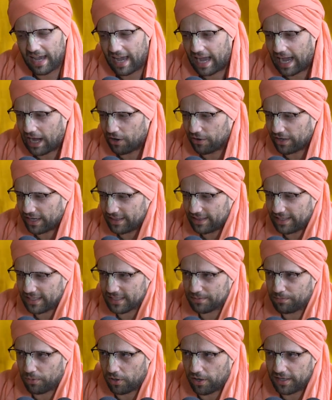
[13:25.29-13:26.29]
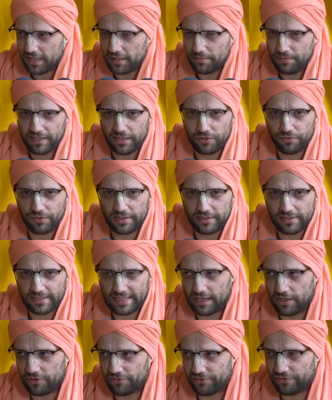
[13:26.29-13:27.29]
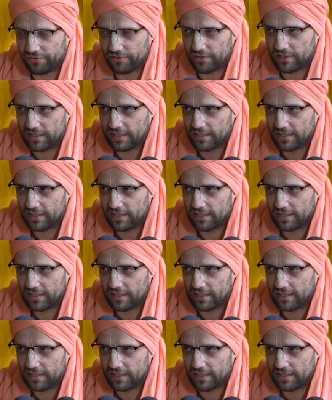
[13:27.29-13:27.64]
How can this body be the real self?